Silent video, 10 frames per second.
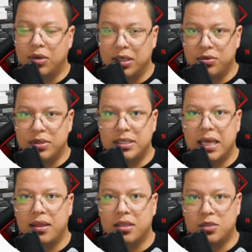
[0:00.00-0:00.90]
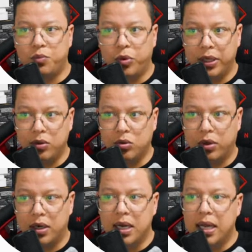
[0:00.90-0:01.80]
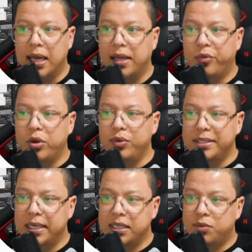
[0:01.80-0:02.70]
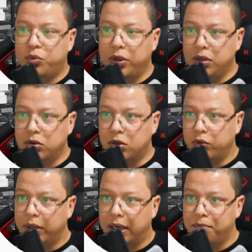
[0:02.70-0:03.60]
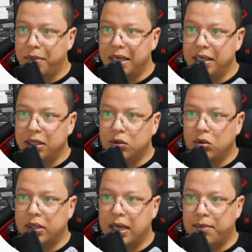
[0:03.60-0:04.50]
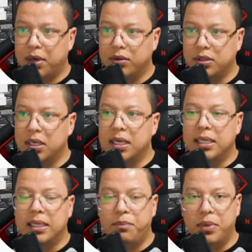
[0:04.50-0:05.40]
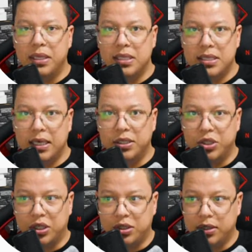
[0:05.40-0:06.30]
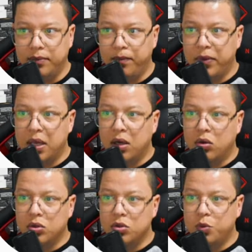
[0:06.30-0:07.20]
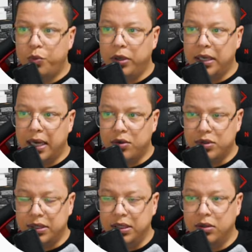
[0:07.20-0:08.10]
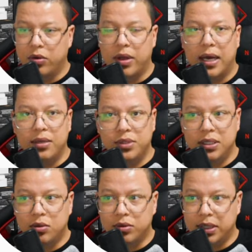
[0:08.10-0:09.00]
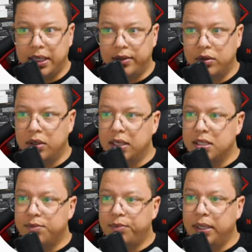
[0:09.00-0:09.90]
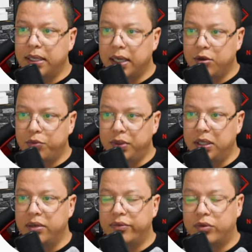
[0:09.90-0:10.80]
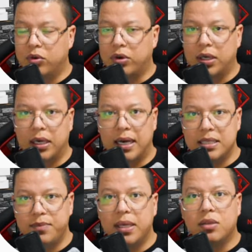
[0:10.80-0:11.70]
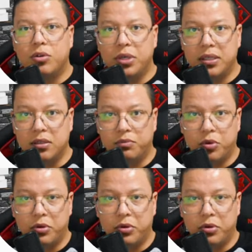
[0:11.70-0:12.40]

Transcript: understand the Spring Core. And when we say Spring Core, we are mainly talking about dependency injection, also Spring IOC or the IOC container, Spring AOP for aspect-oriented